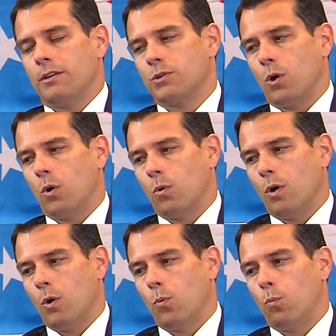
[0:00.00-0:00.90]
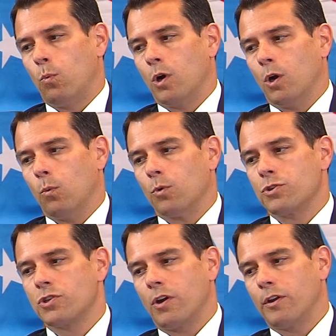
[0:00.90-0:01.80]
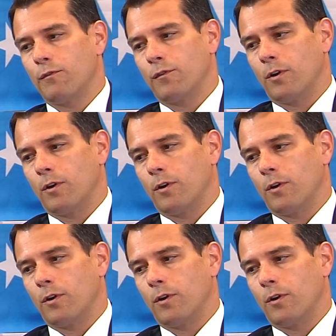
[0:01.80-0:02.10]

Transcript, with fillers: So, Lynn Mayor Jared Nicholson is